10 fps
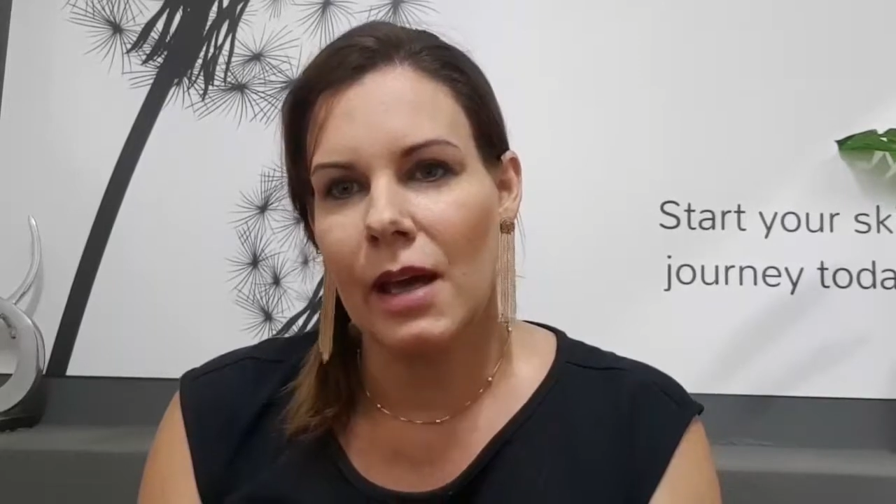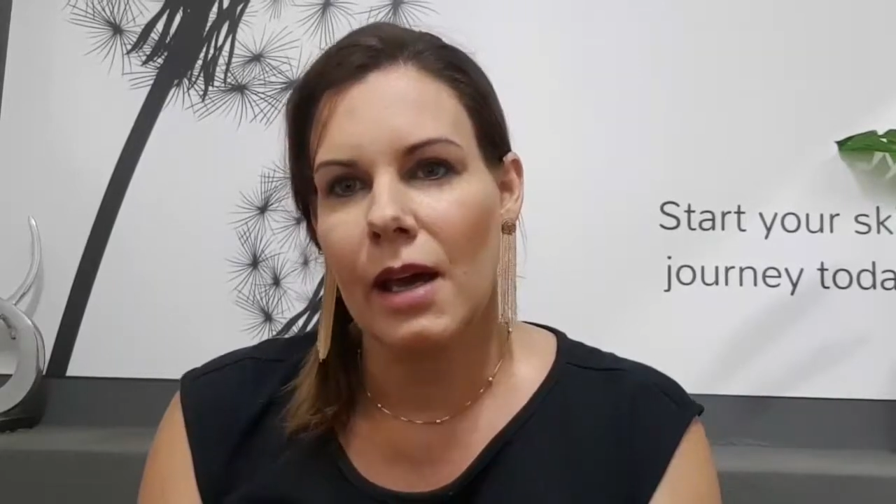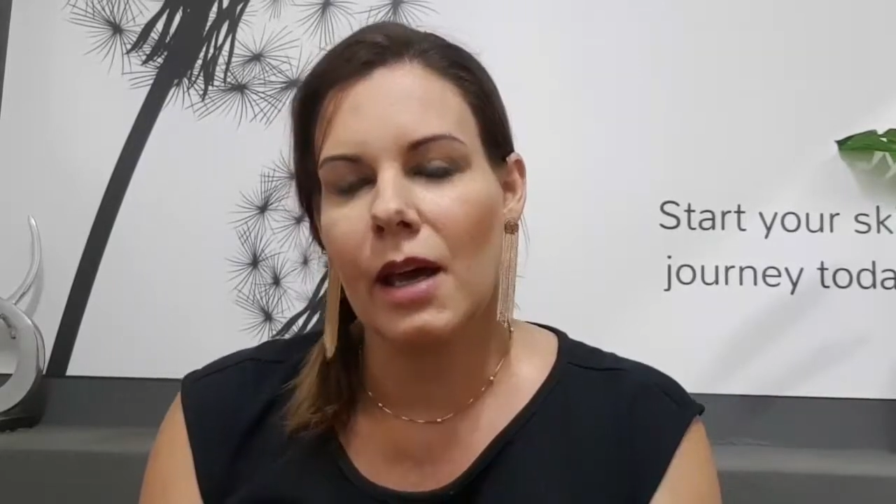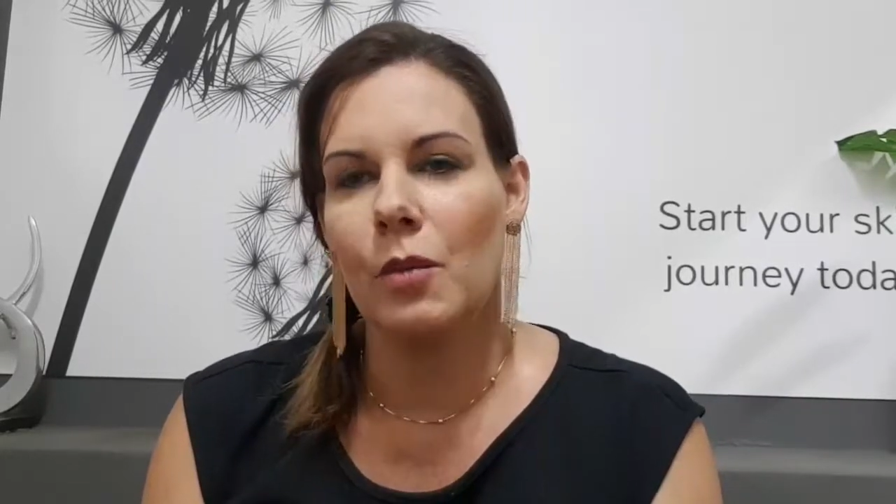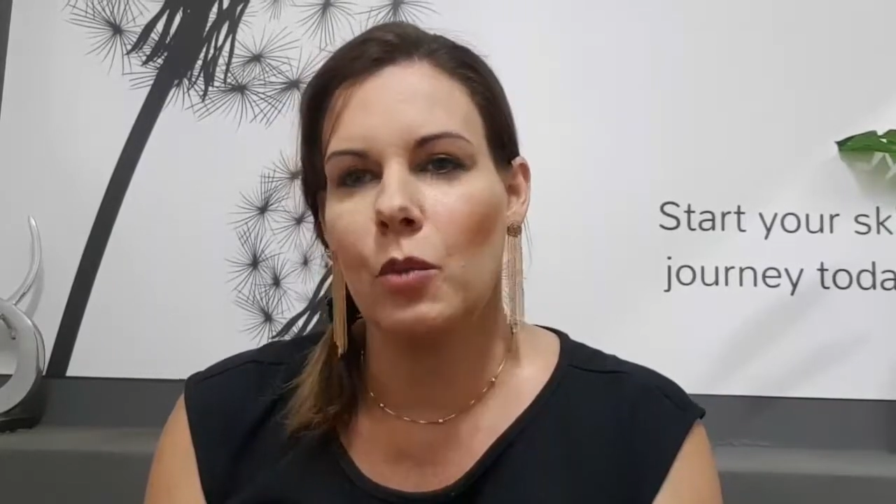
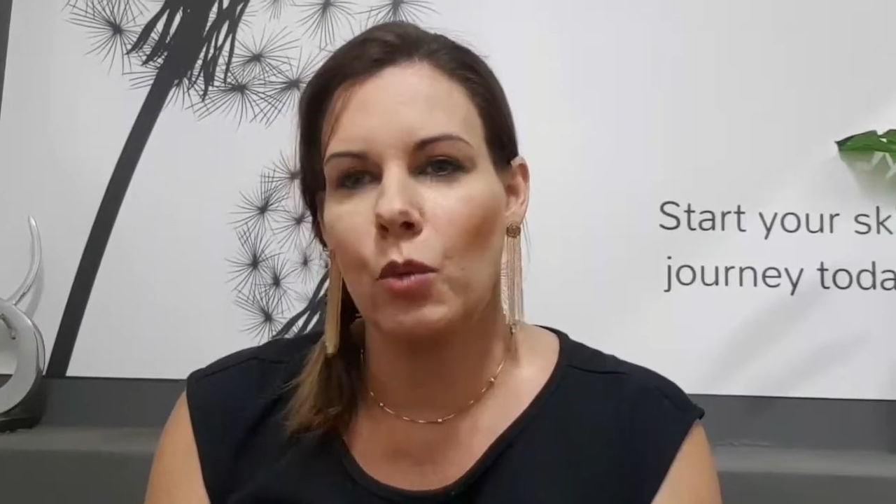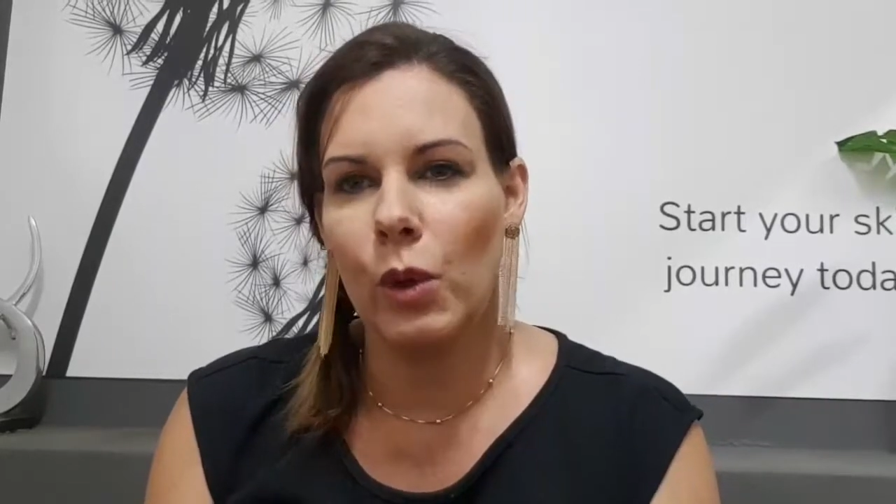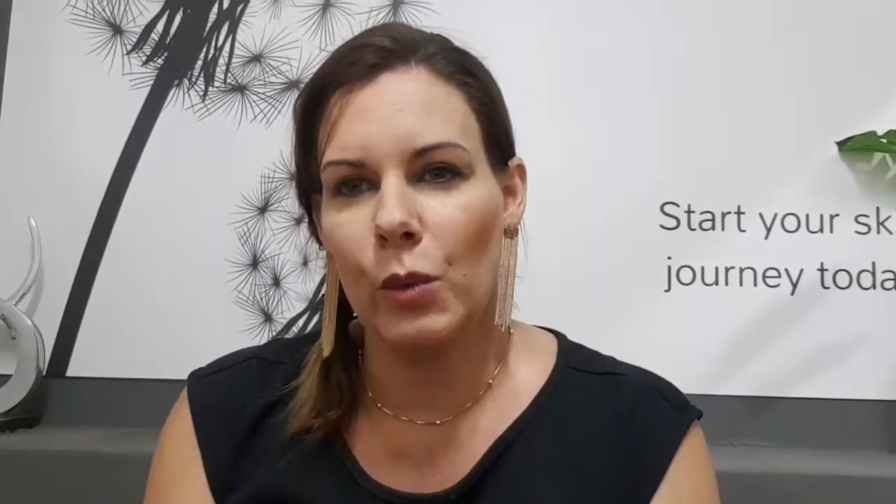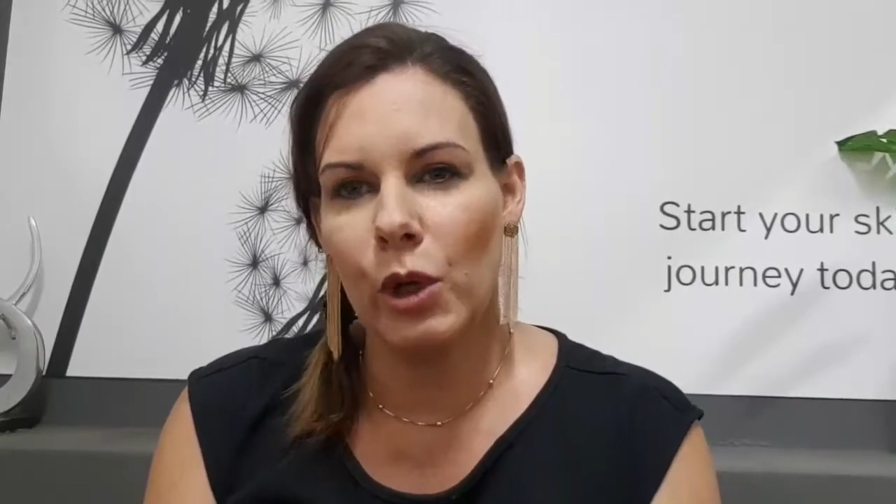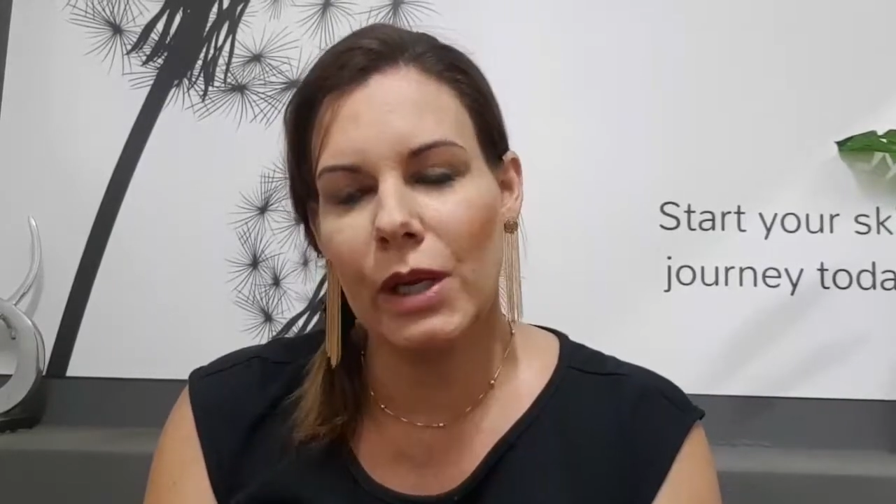Um, we
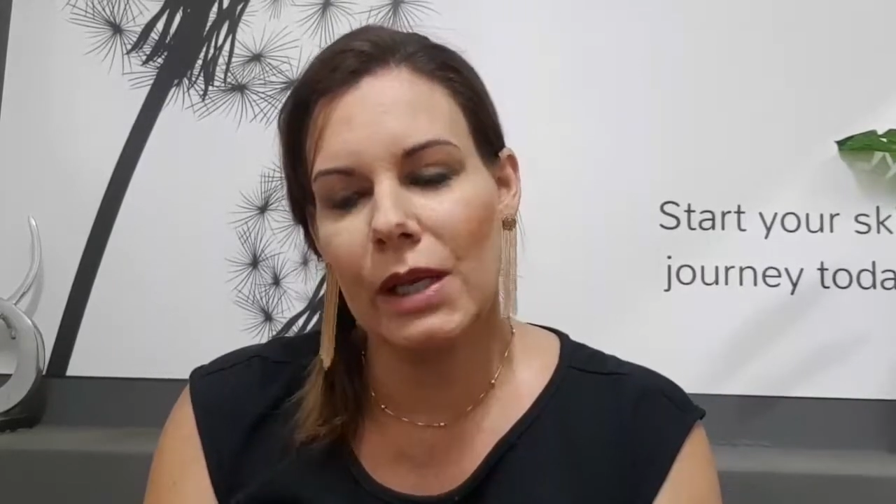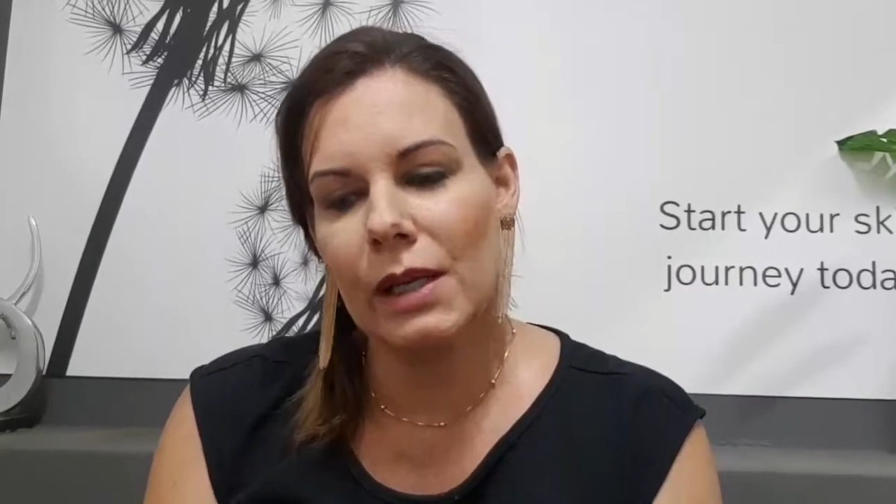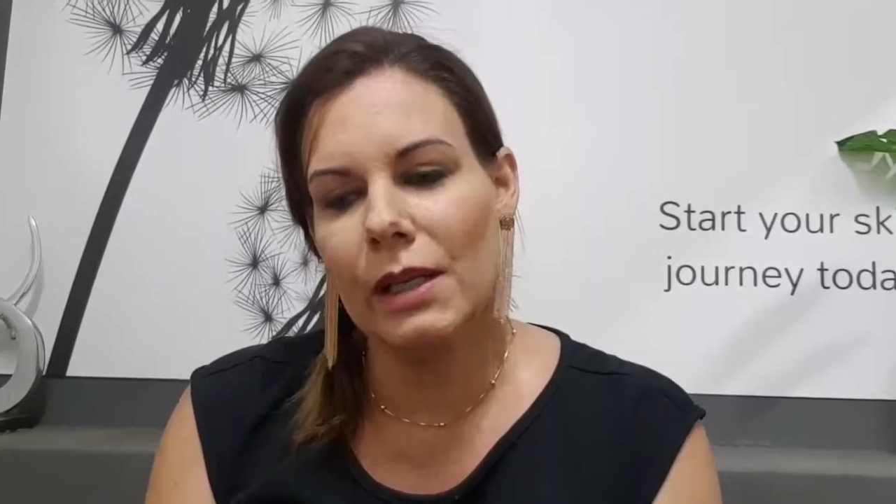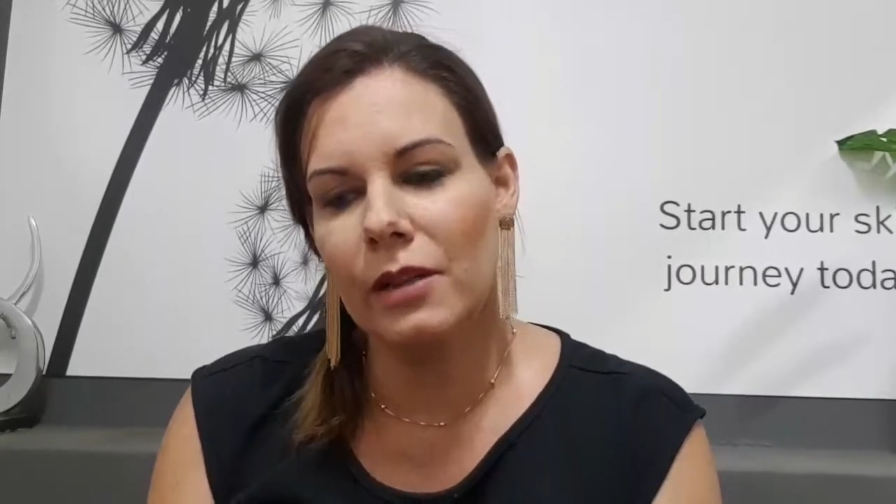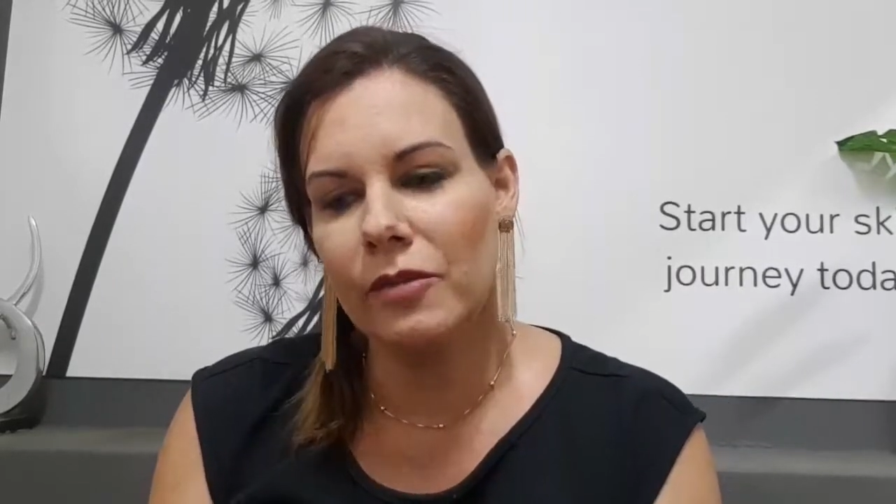work in a
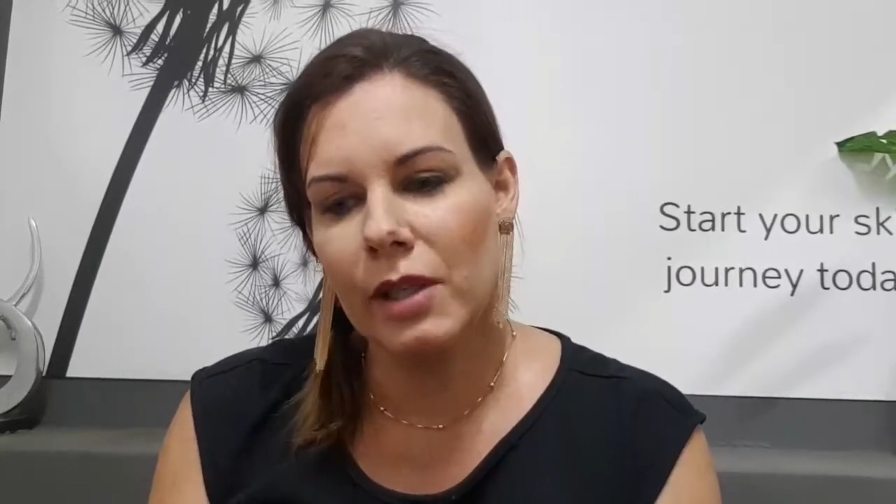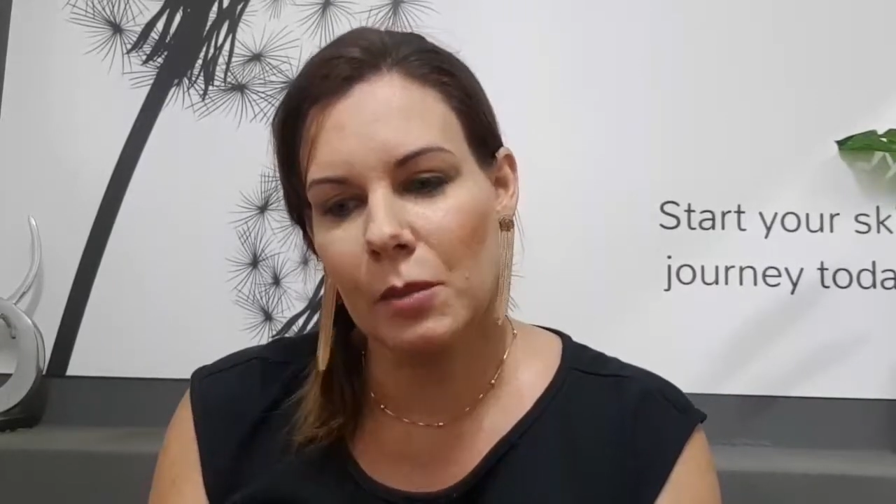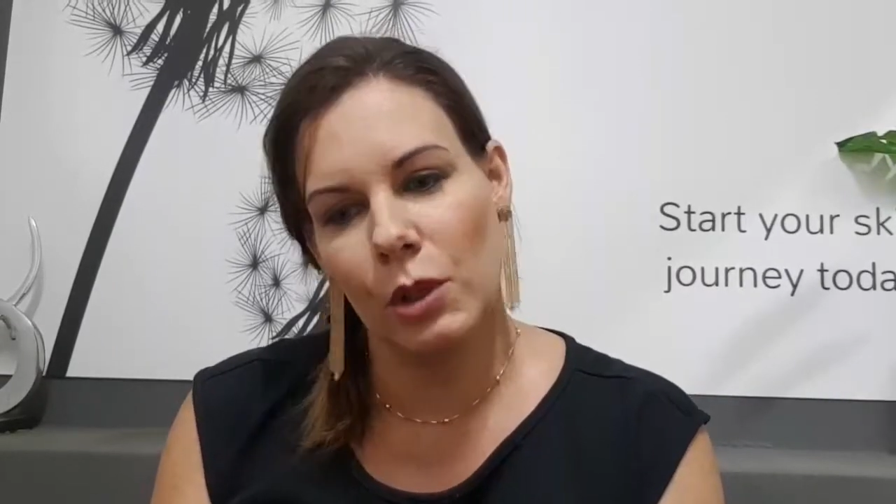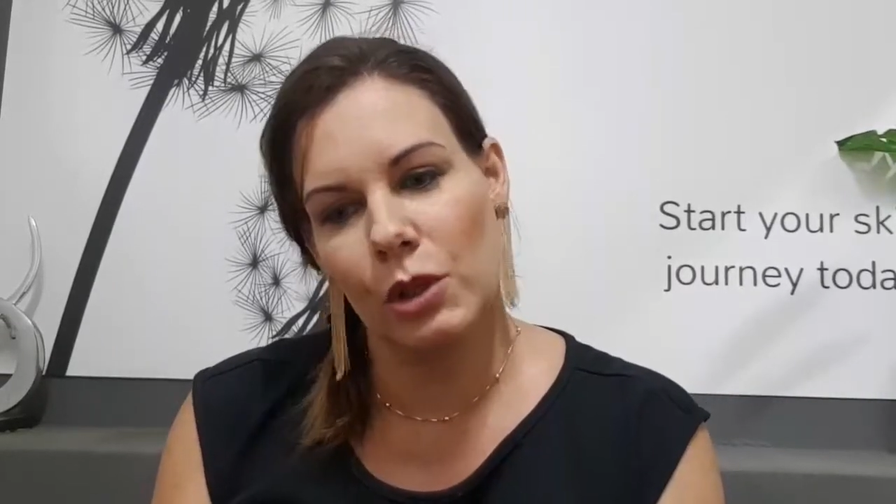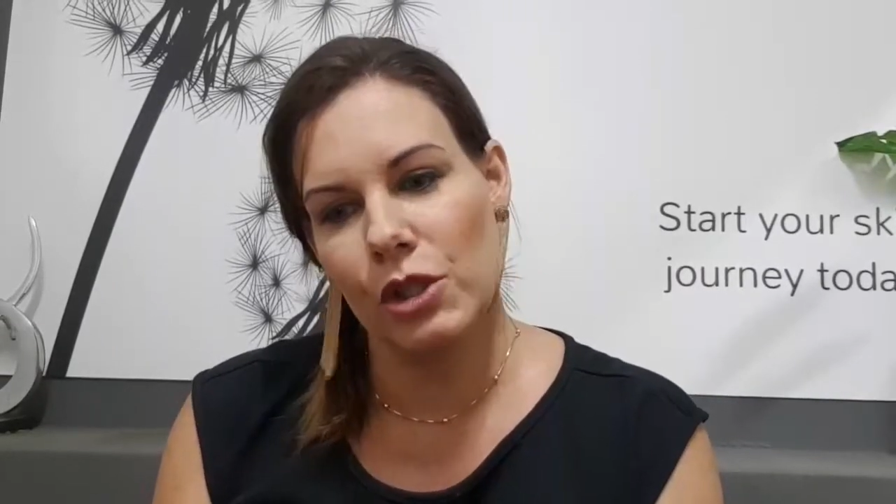lifting
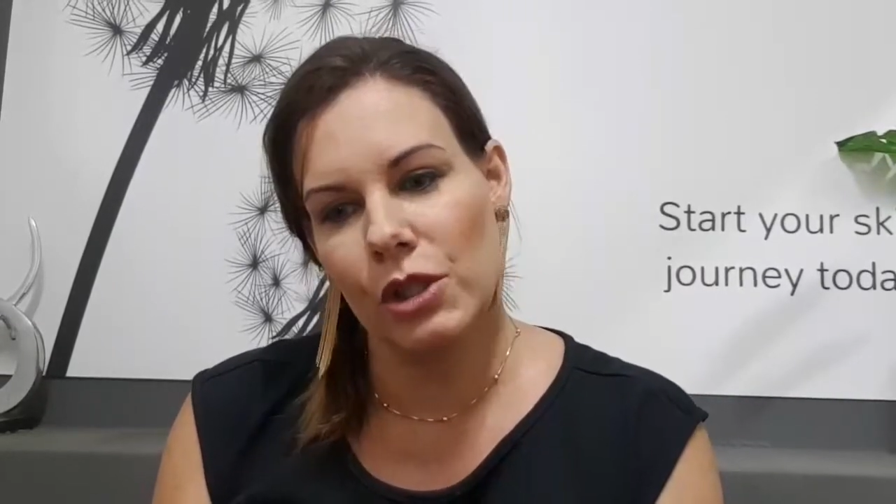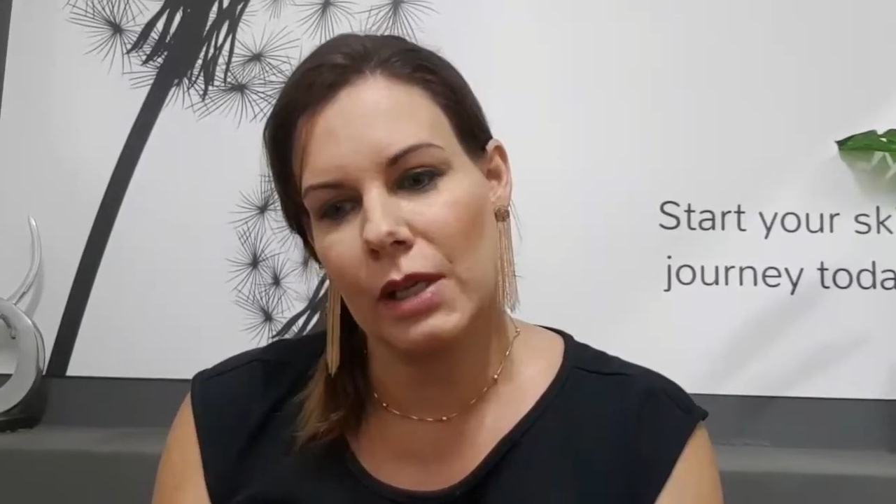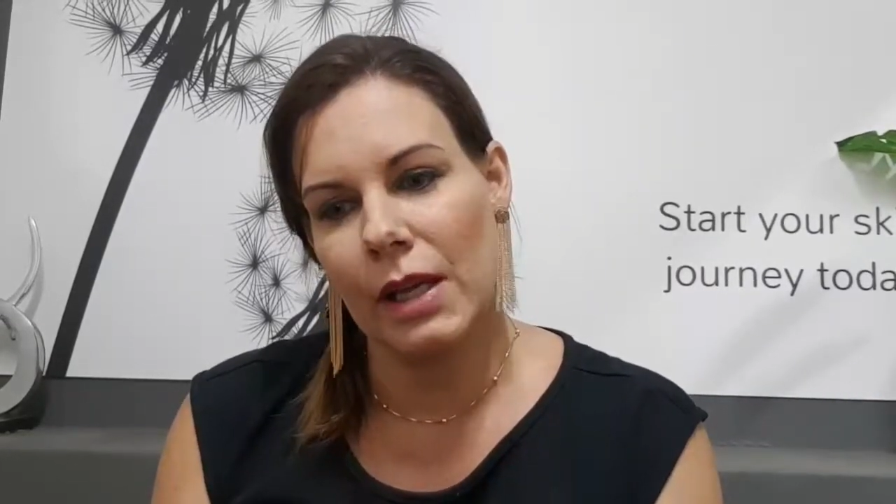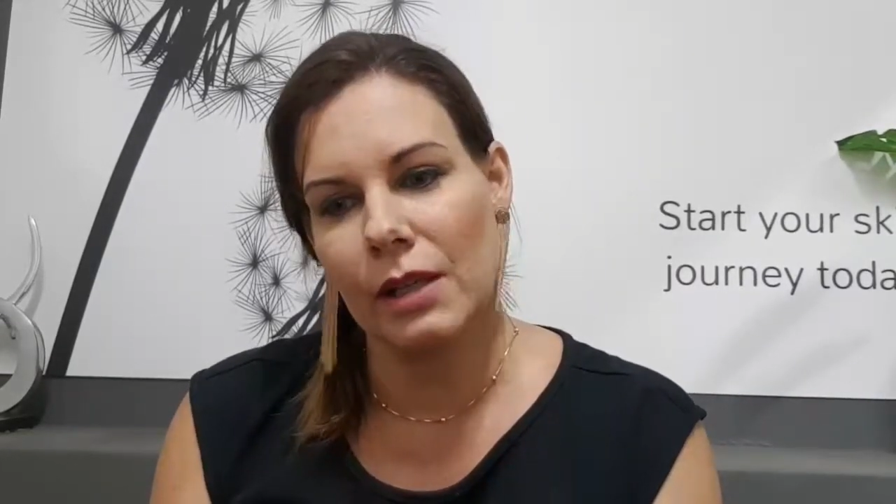motion